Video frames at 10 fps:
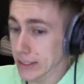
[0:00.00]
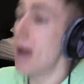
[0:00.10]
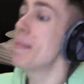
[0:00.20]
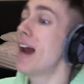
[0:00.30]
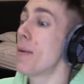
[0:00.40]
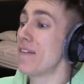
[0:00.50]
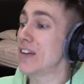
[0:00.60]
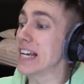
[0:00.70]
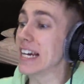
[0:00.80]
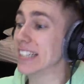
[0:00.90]
Damn it, I went
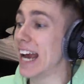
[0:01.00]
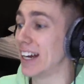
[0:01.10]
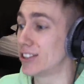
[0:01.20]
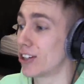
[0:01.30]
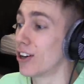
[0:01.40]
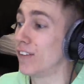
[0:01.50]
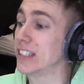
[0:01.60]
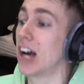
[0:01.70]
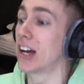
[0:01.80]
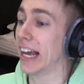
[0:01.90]
for DJ. I should have gone for
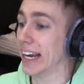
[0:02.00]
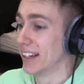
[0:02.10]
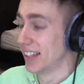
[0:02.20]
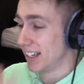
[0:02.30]
juggling.